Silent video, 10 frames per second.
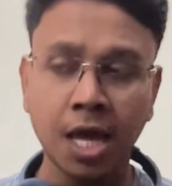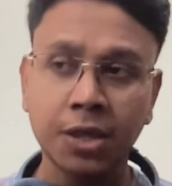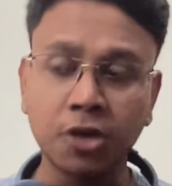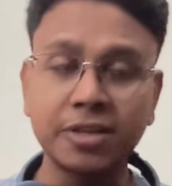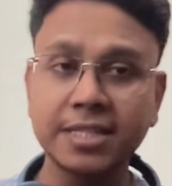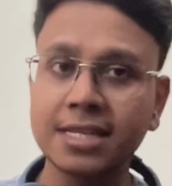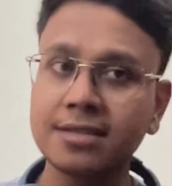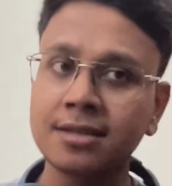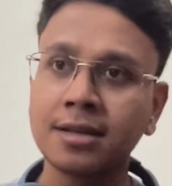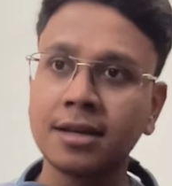Now, this
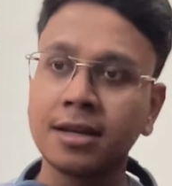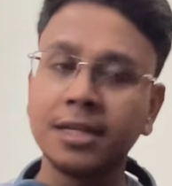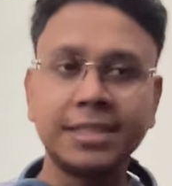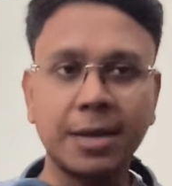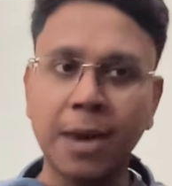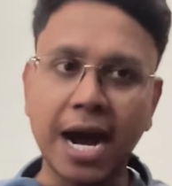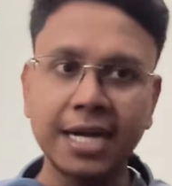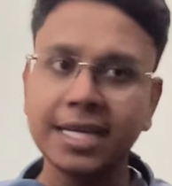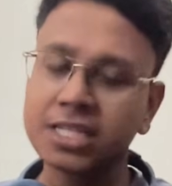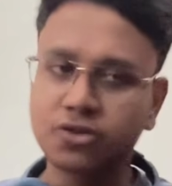is
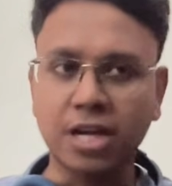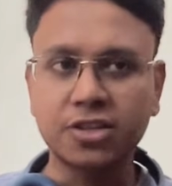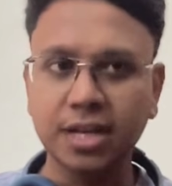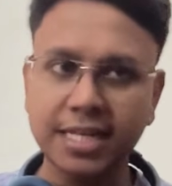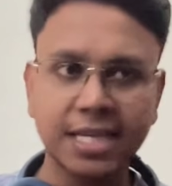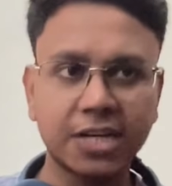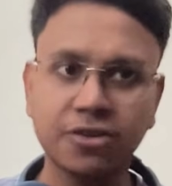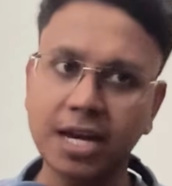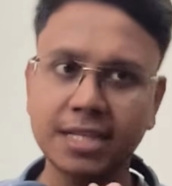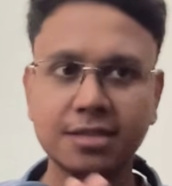demand, structure,
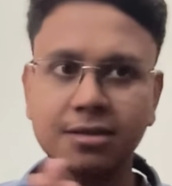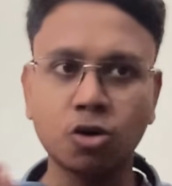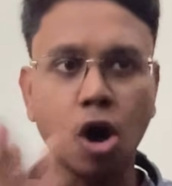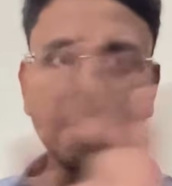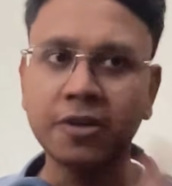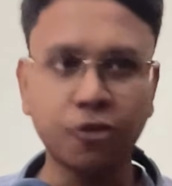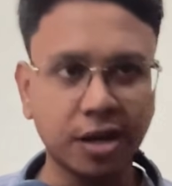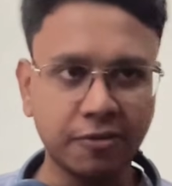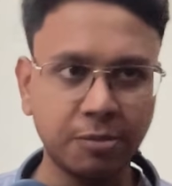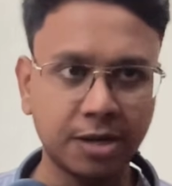etc. is common for
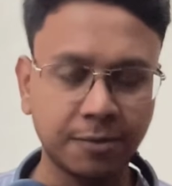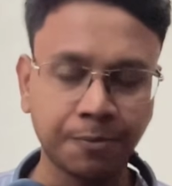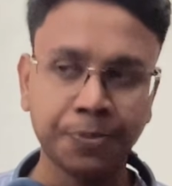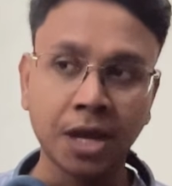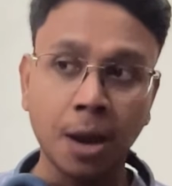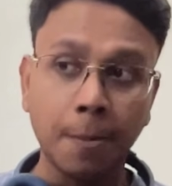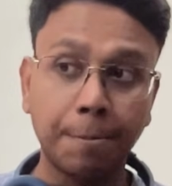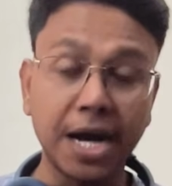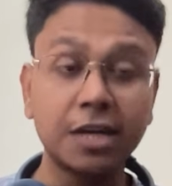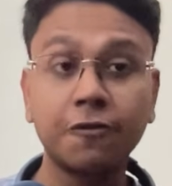everyone.
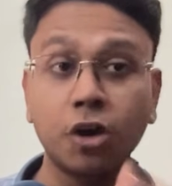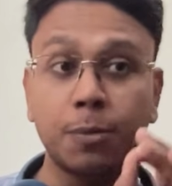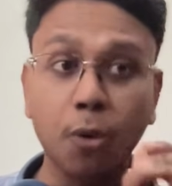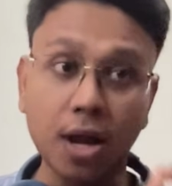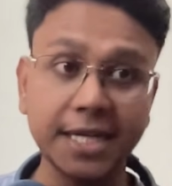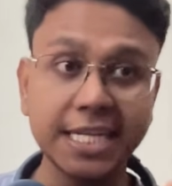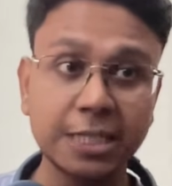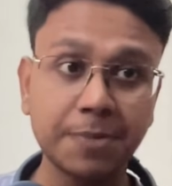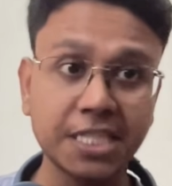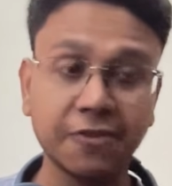But for polity
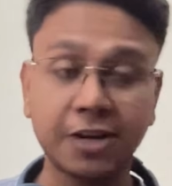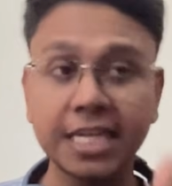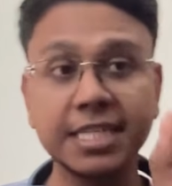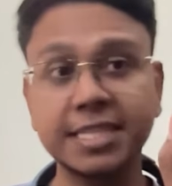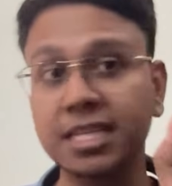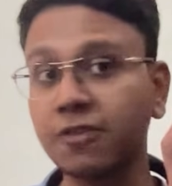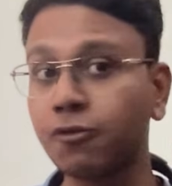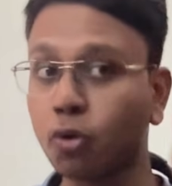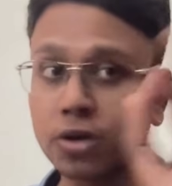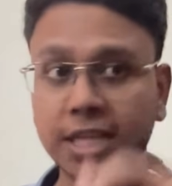specifically, these are the
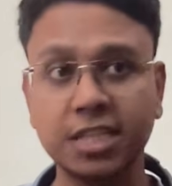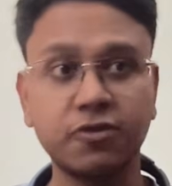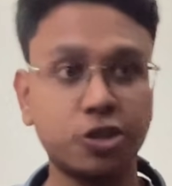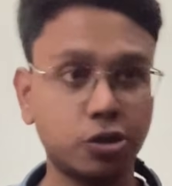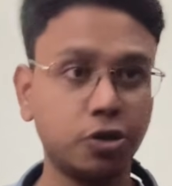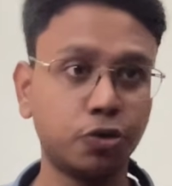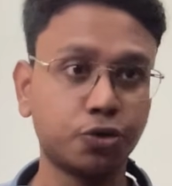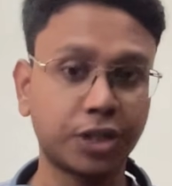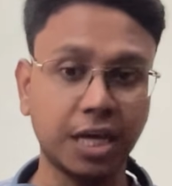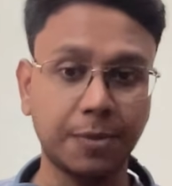four things which you
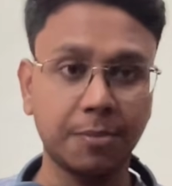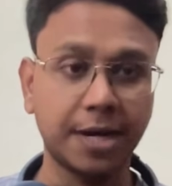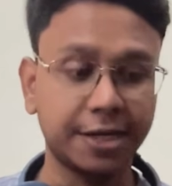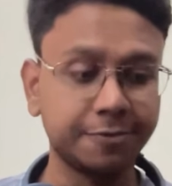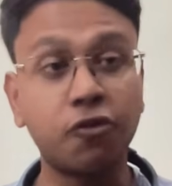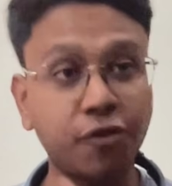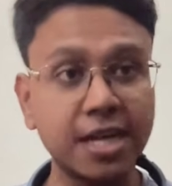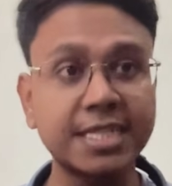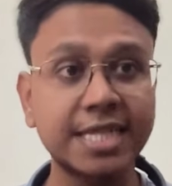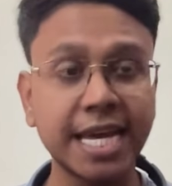should keep in mind.
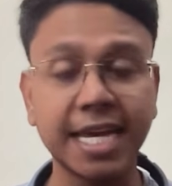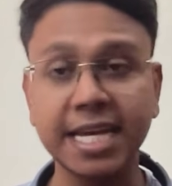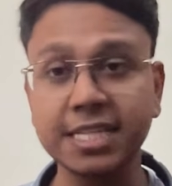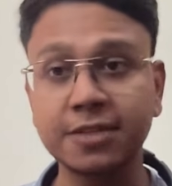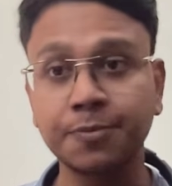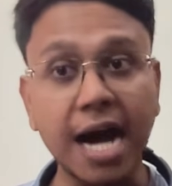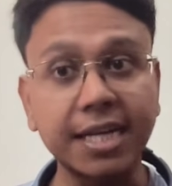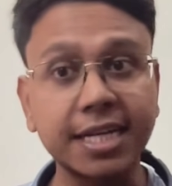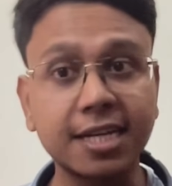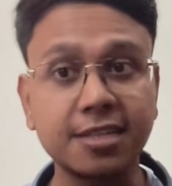First thing is
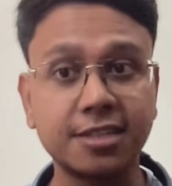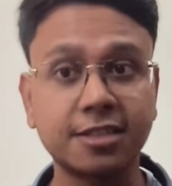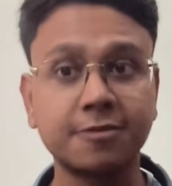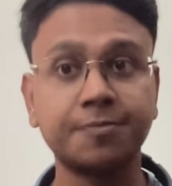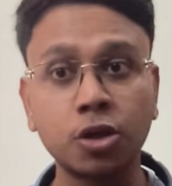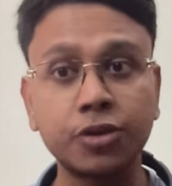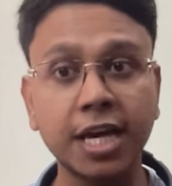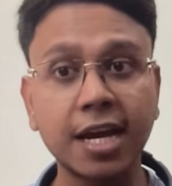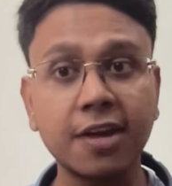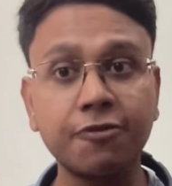articles. Now,
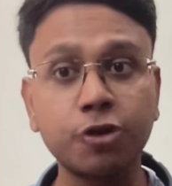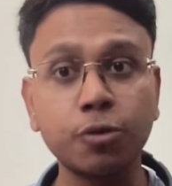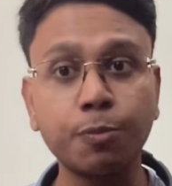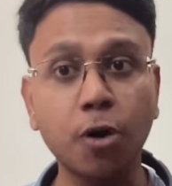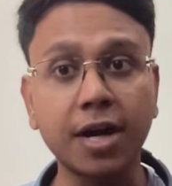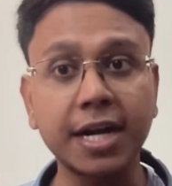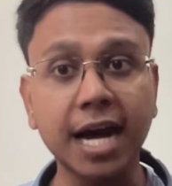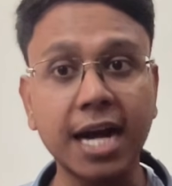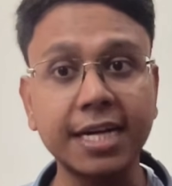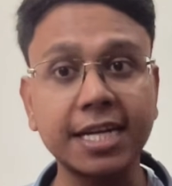there are few important
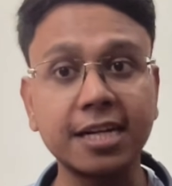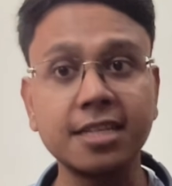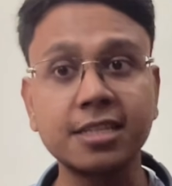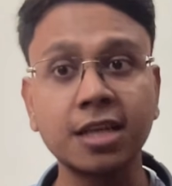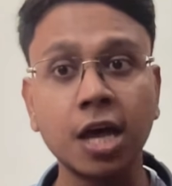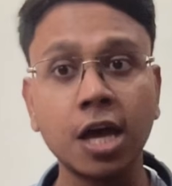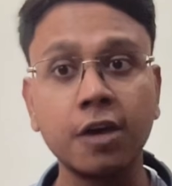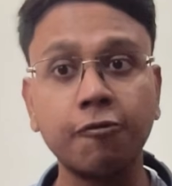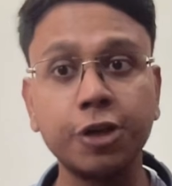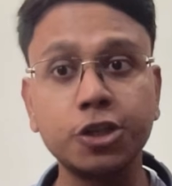articles
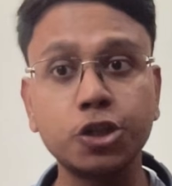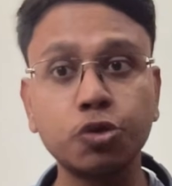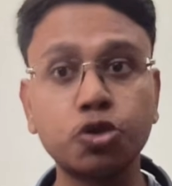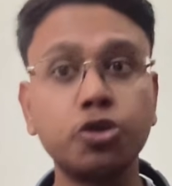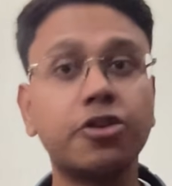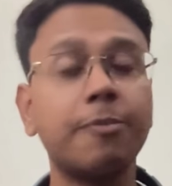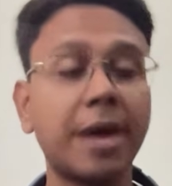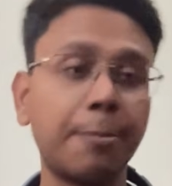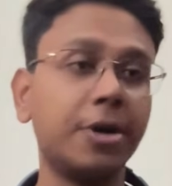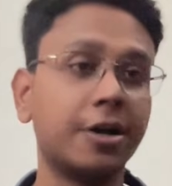which you should
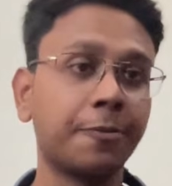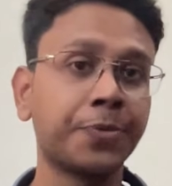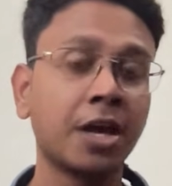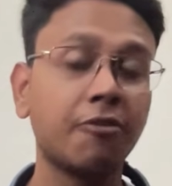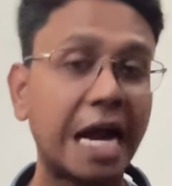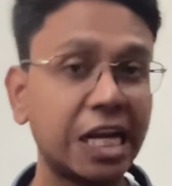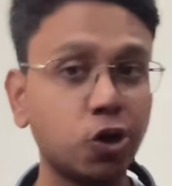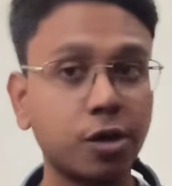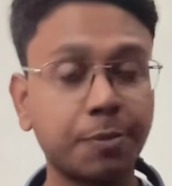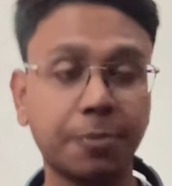remember while
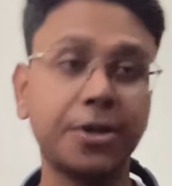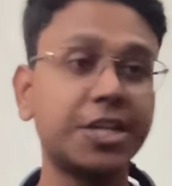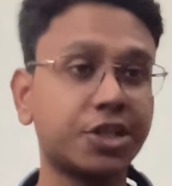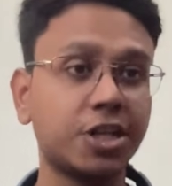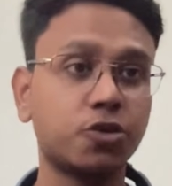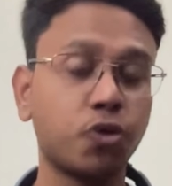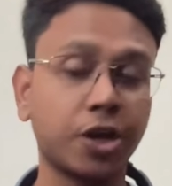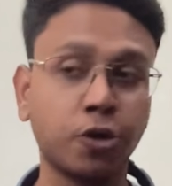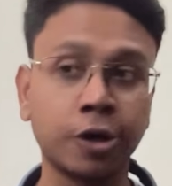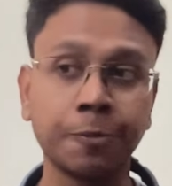your preparation is
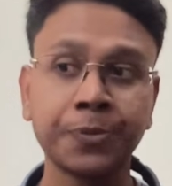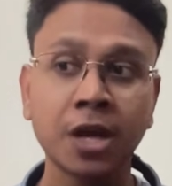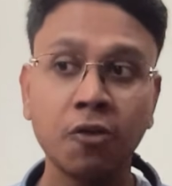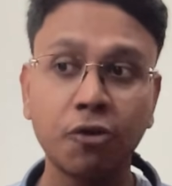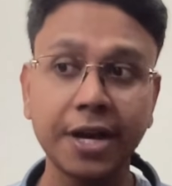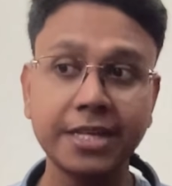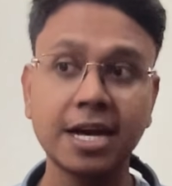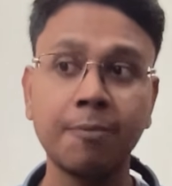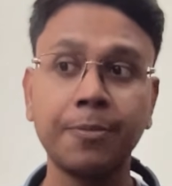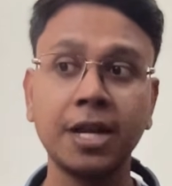going on. For
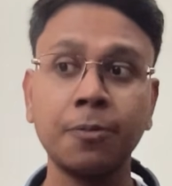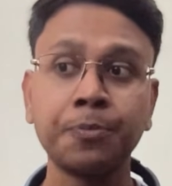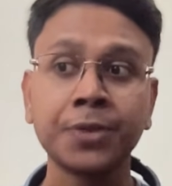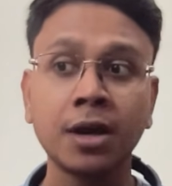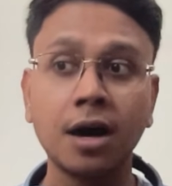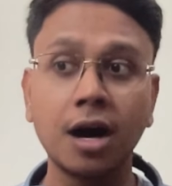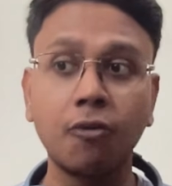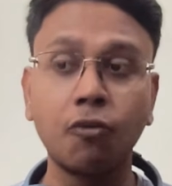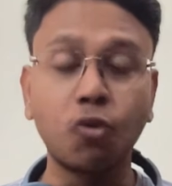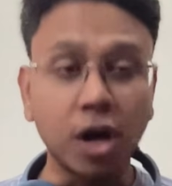example,
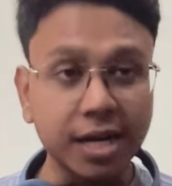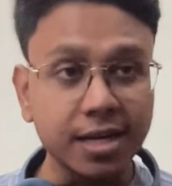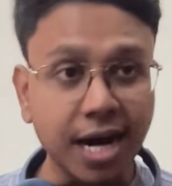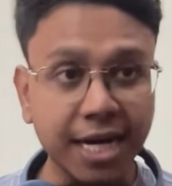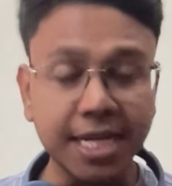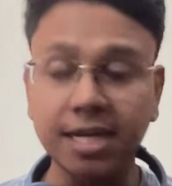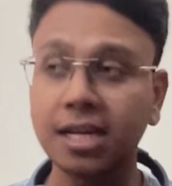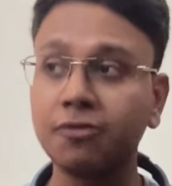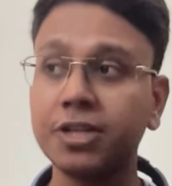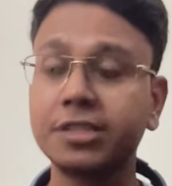what are the
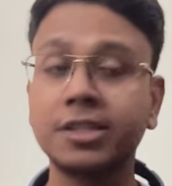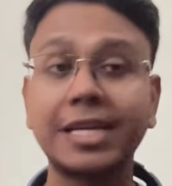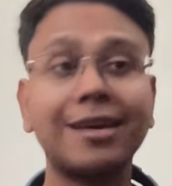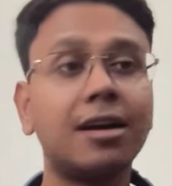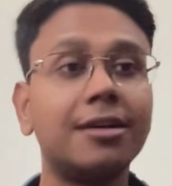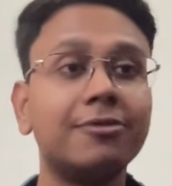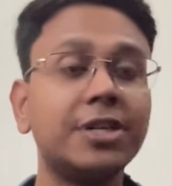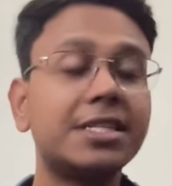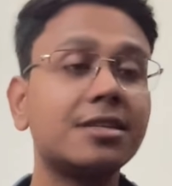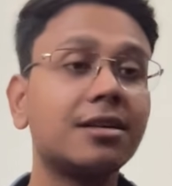article which
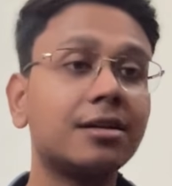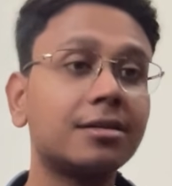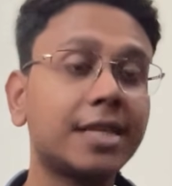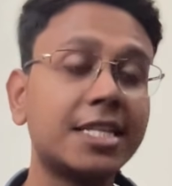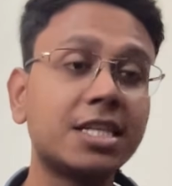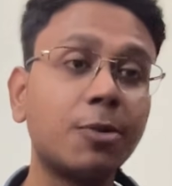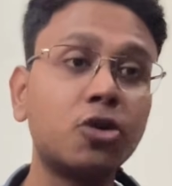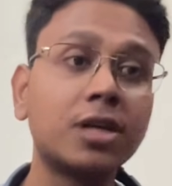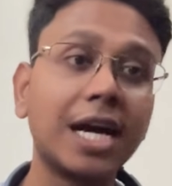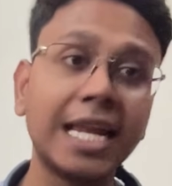tells
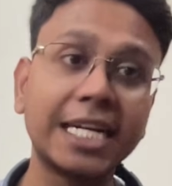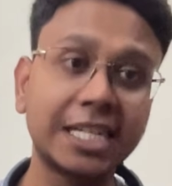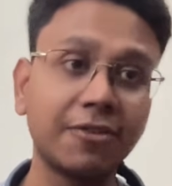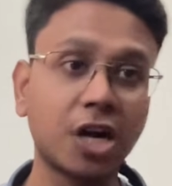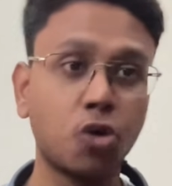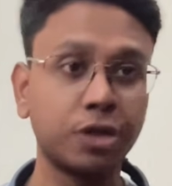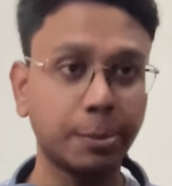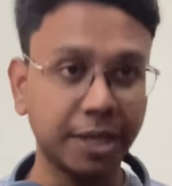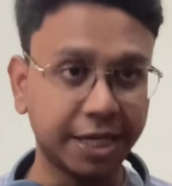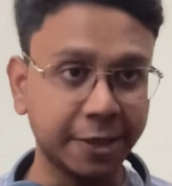about collective
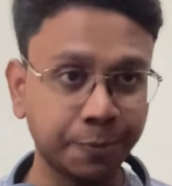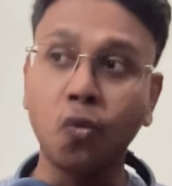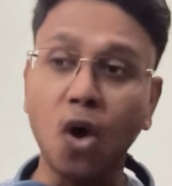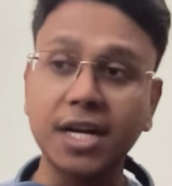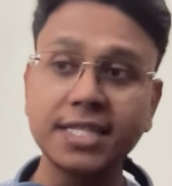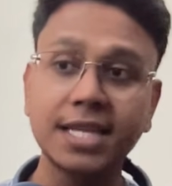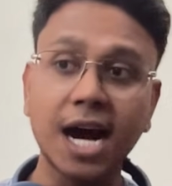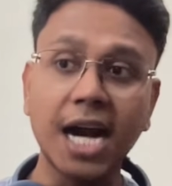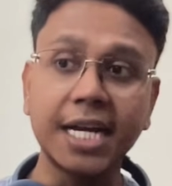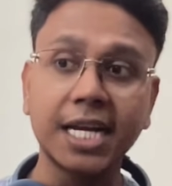accountability? What is the
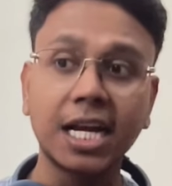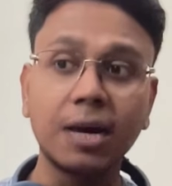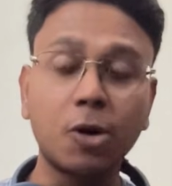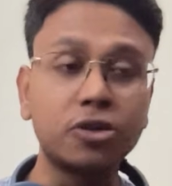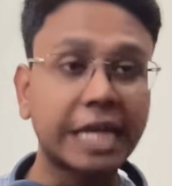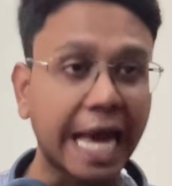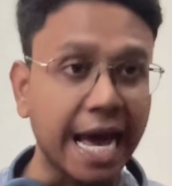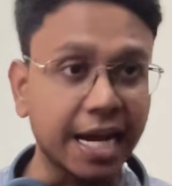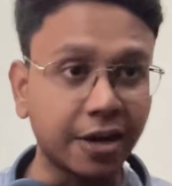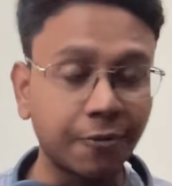article about
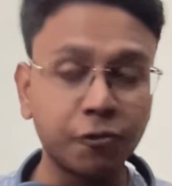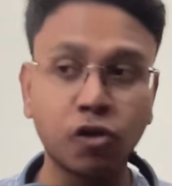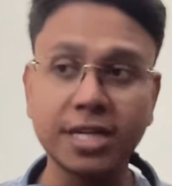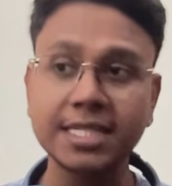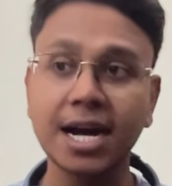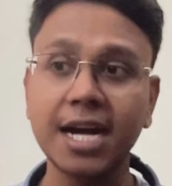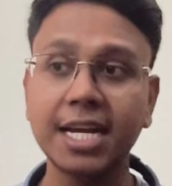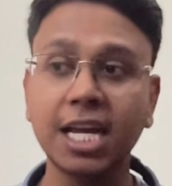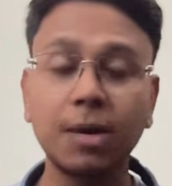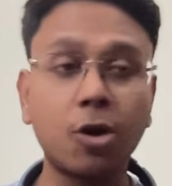CAG? What is the
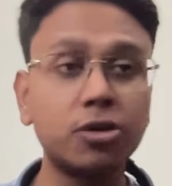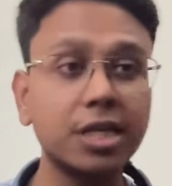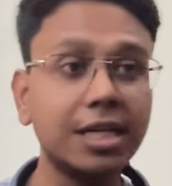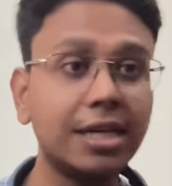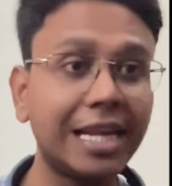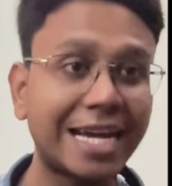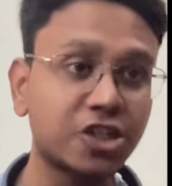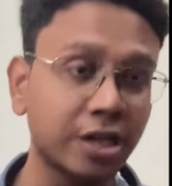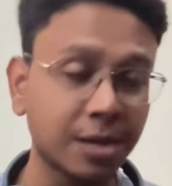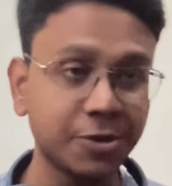article about
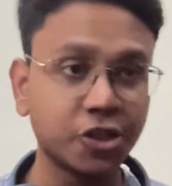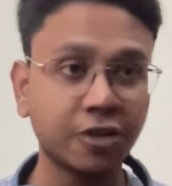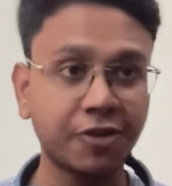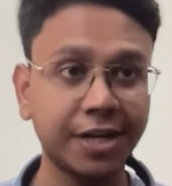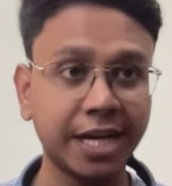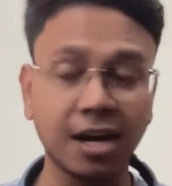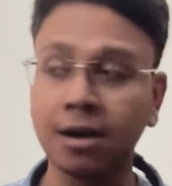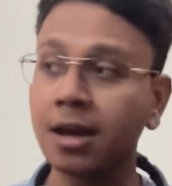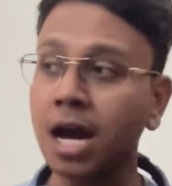Election Commission of India?